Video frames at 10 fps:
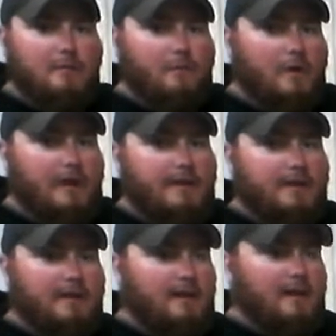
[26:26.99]
what
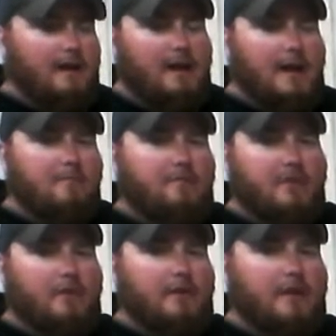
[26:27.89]
I'm
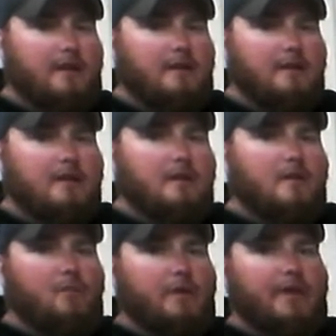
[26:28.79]
viewing
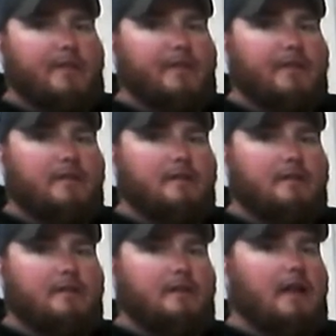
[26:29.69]
with
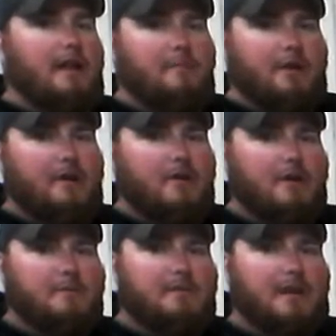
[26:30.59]
anybody who
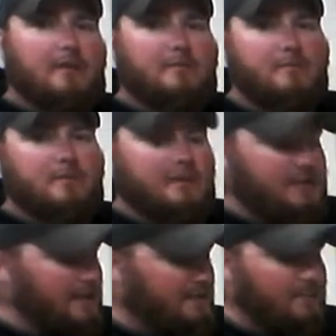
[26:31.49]
comes down and is
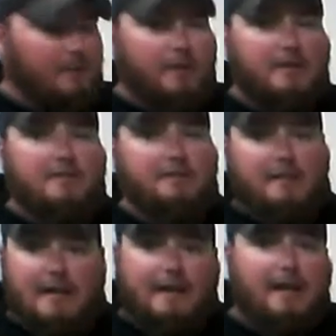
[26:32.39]
asking me questions. And
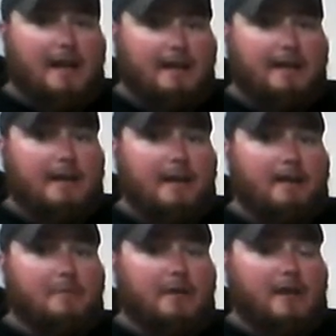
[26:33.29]
I had a guy today
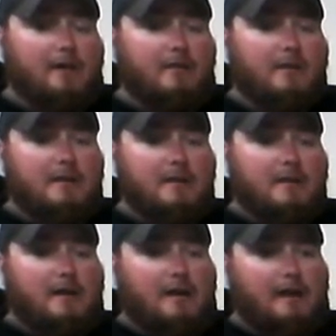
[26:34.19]
come down,
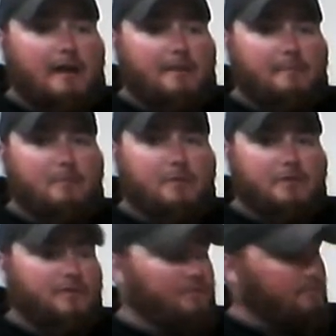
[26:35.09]

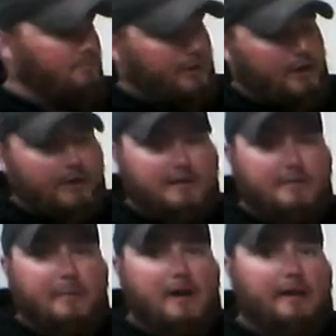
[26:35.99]
was curious
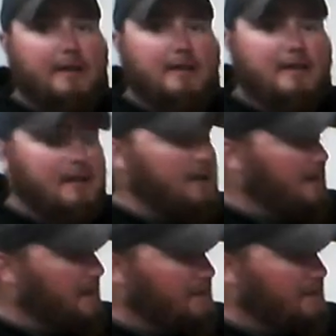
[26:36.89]
about it, and